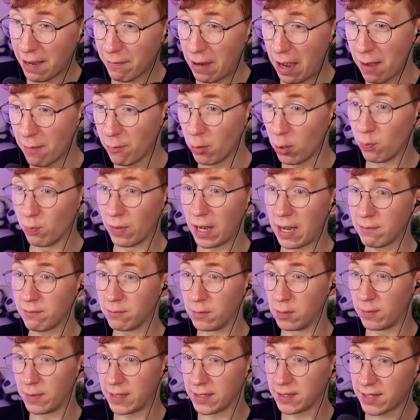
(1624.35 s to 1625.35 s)
I'm, I'm, on,
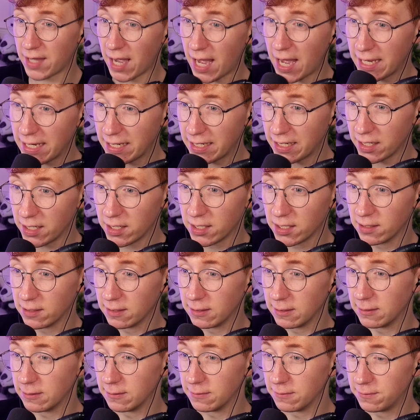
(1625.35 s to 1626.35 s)
I'm on my diet
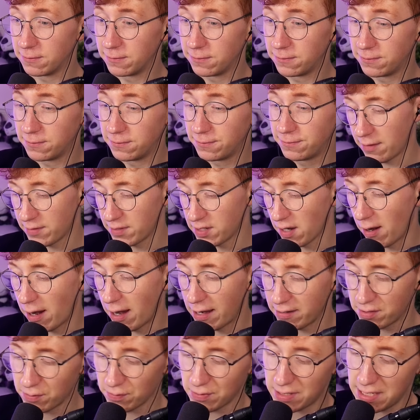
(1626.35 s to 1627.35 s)
of have, I
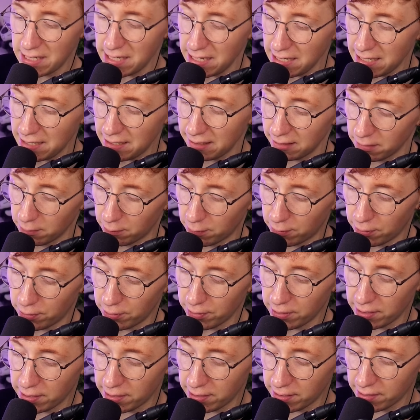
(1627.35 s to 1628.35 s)
have some tea in the
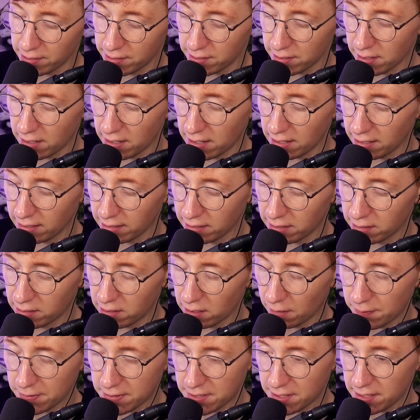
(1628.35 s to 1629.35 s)
morning, so I like a
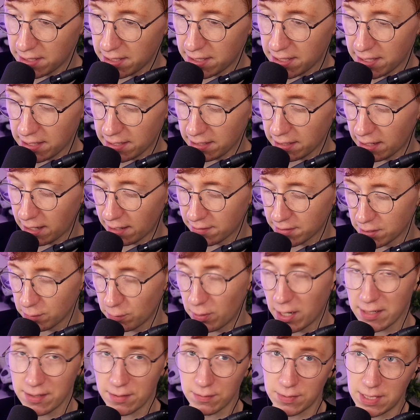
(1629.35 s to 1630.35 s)
cup of tea, and then I have,
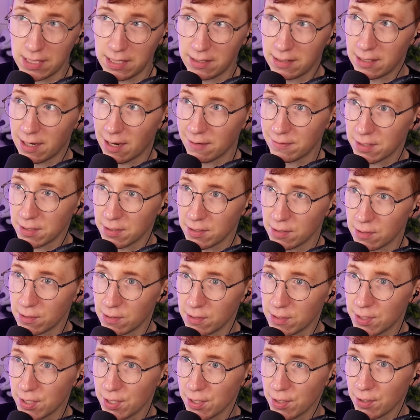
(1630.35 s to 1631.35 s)
I have some tea in the
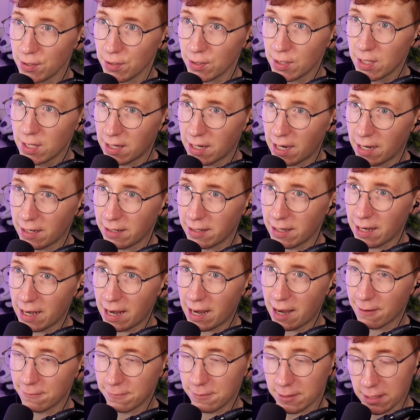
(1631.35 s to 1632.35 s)
afternoon too, uh, and I
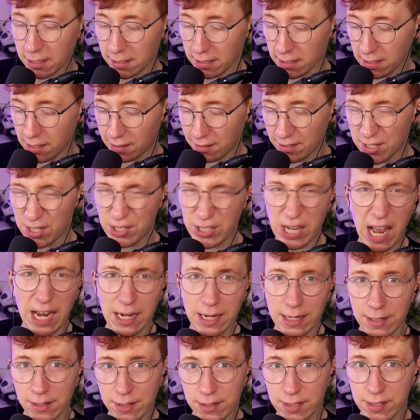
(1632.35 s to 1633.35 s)
have like a
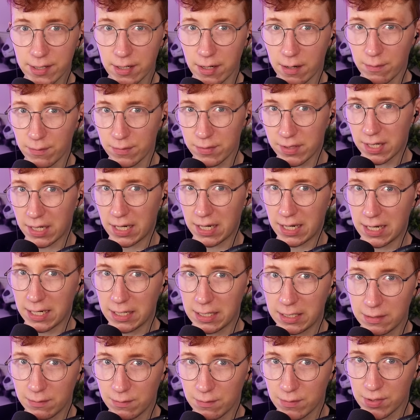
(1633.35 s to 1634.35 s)
salad
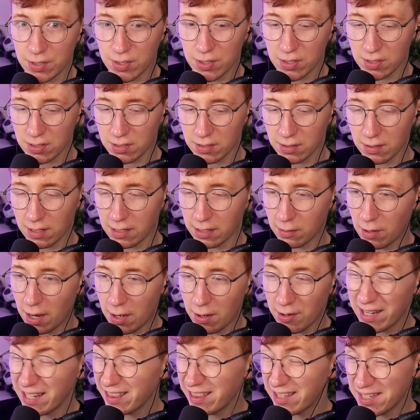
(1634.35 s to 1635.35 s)
sometimes. Like, how
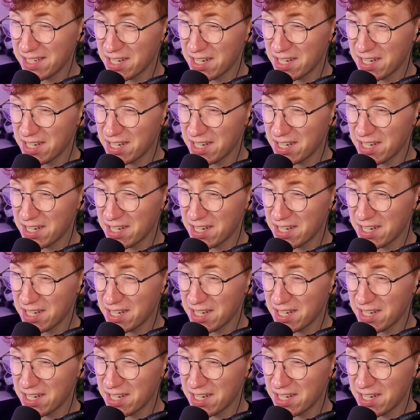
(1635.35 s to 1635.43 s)
do I get